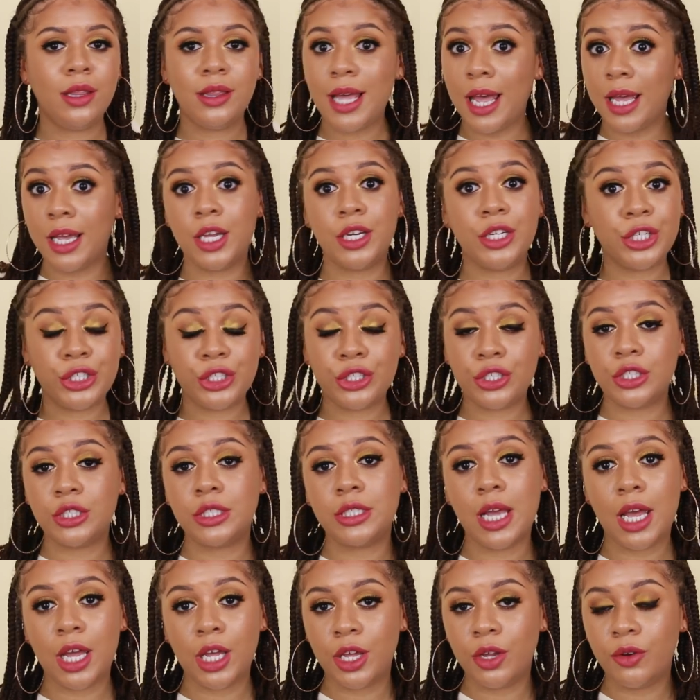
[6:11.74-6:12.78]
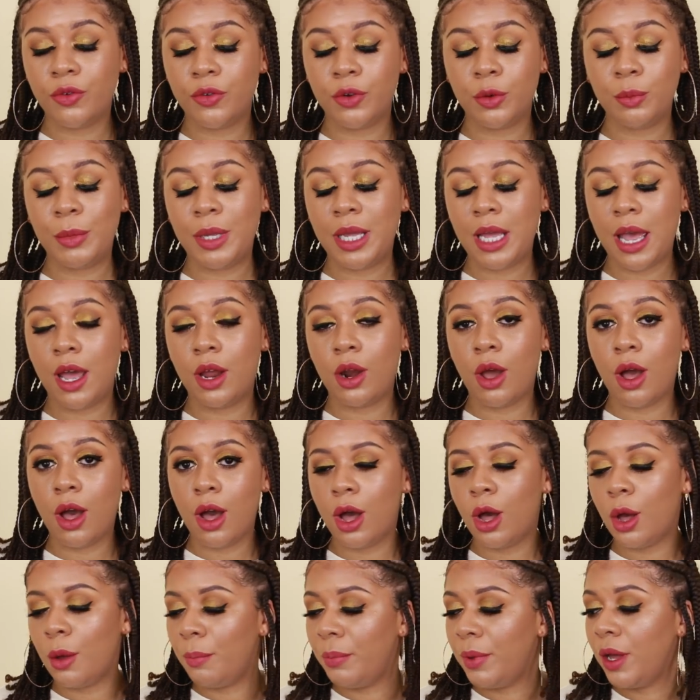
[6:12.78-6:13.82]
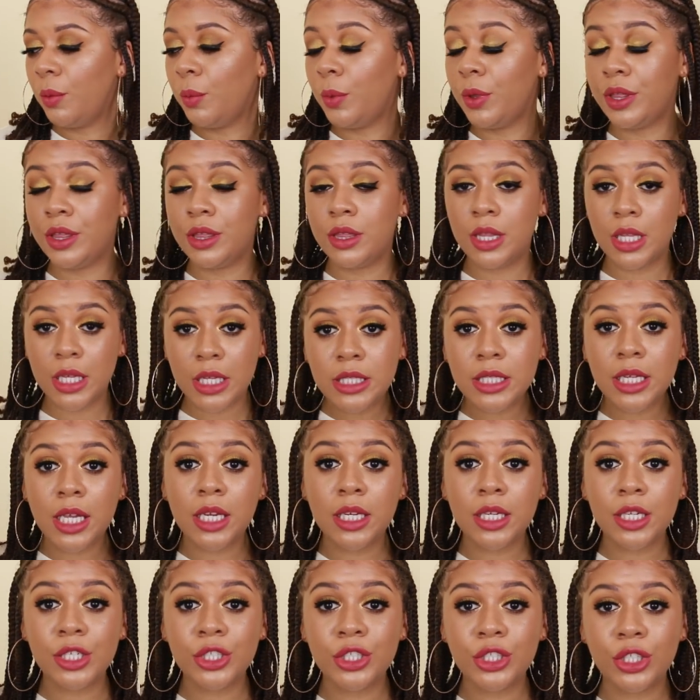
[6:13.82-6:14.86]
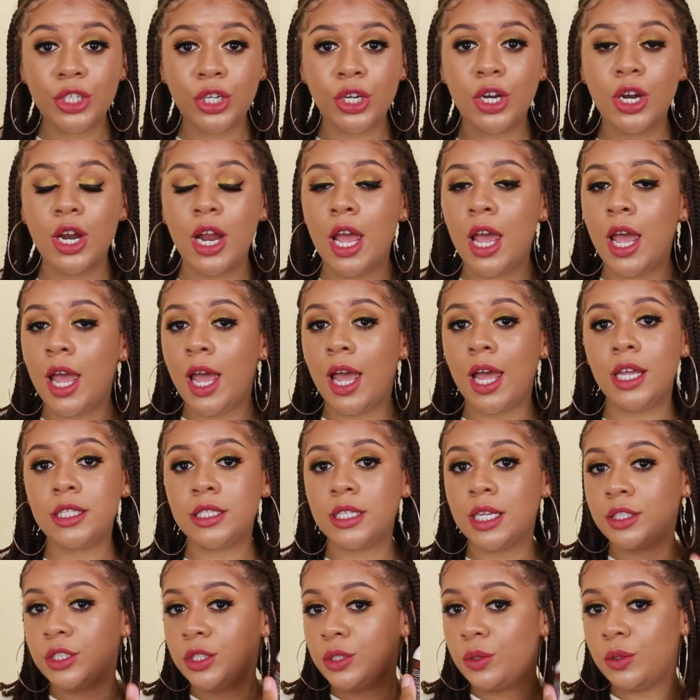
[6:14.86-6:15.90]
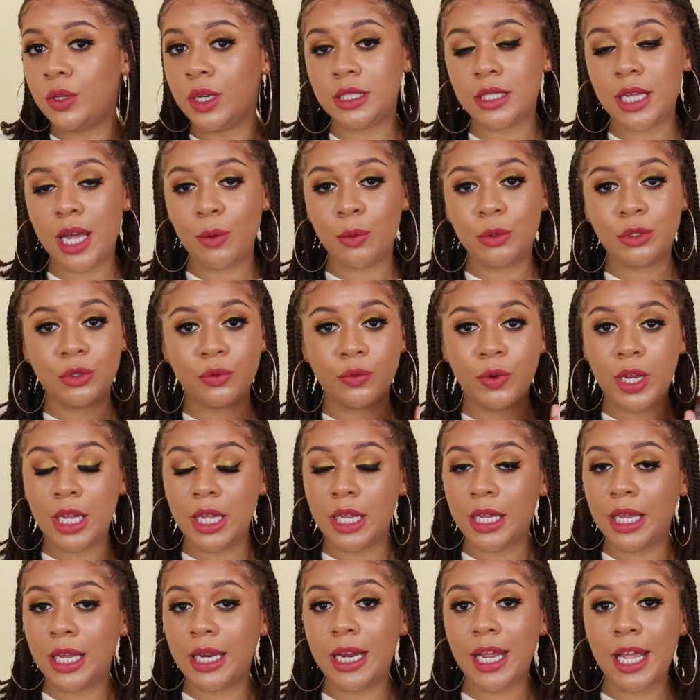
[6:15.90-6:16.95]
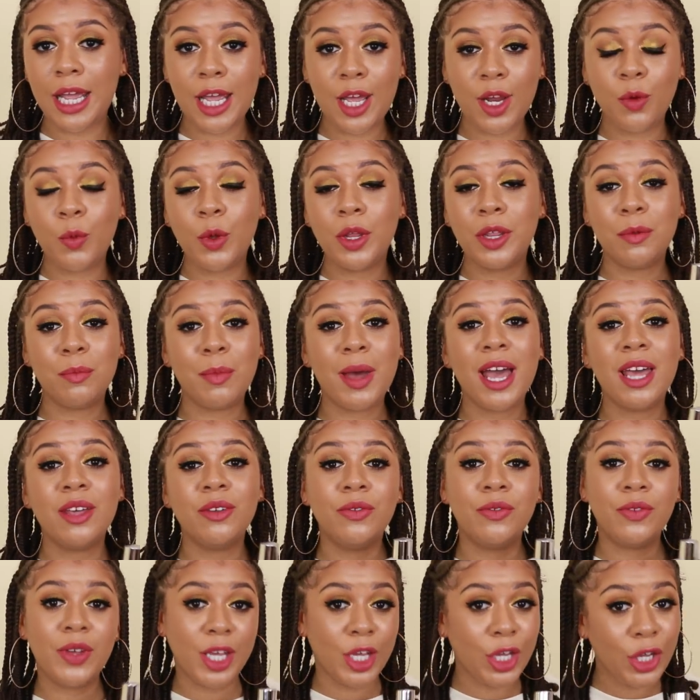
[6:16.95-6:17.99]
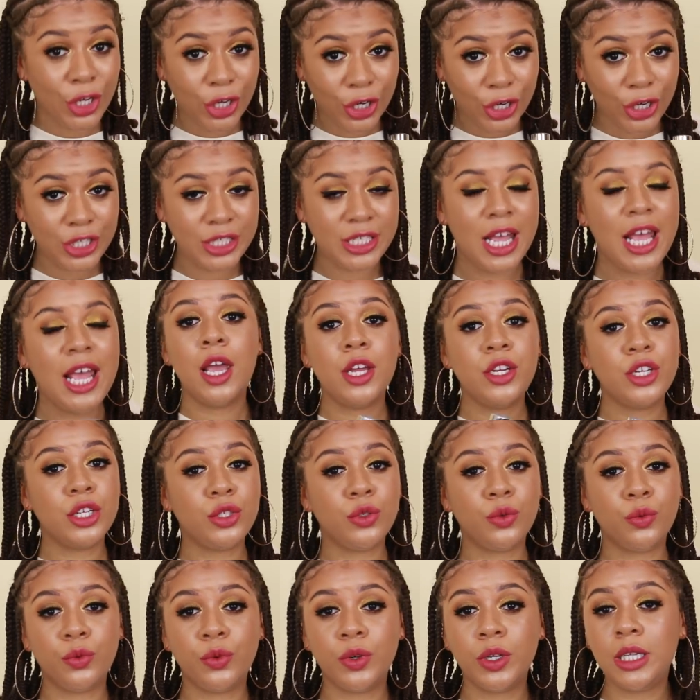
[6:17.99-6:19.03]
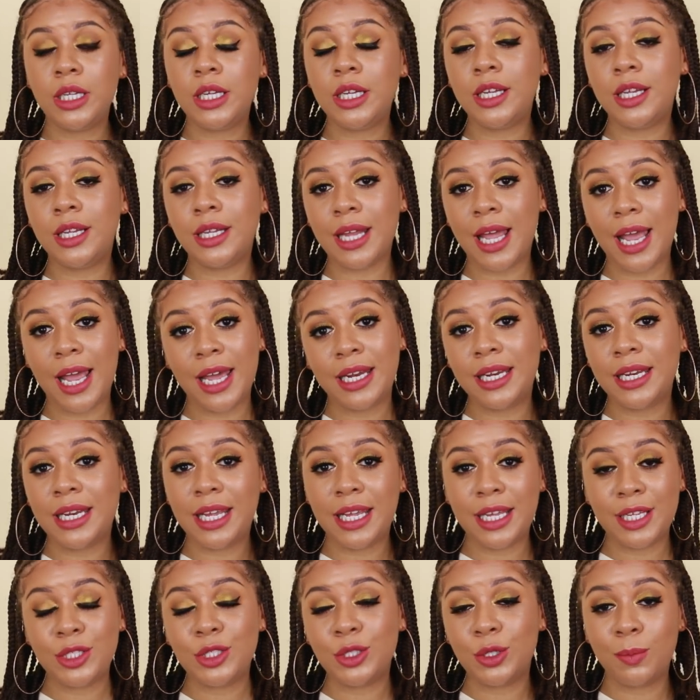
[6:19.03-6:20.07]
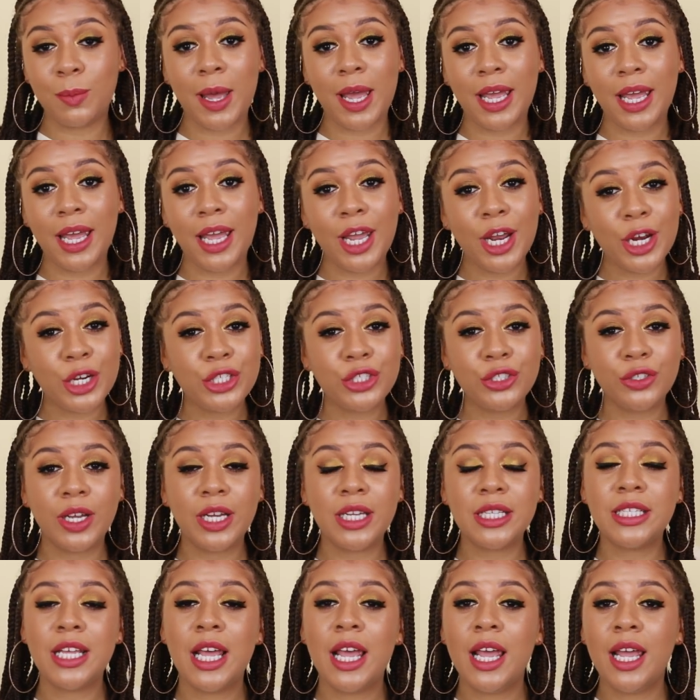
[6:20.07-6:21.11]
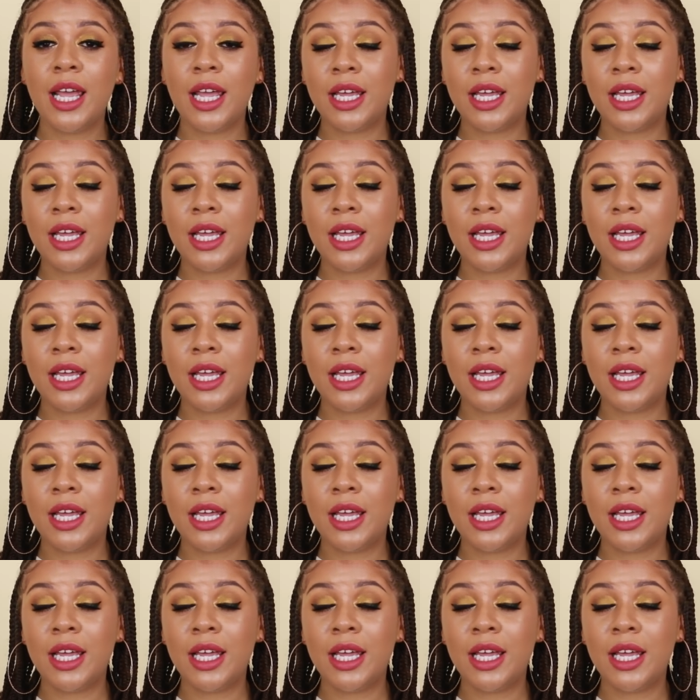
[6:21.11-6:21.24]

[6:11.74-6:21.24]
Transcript: that conditioner is not good for me at all. But with this conditioner, as soon as I was raking it in with my fingers, it just really glided into my hair strands.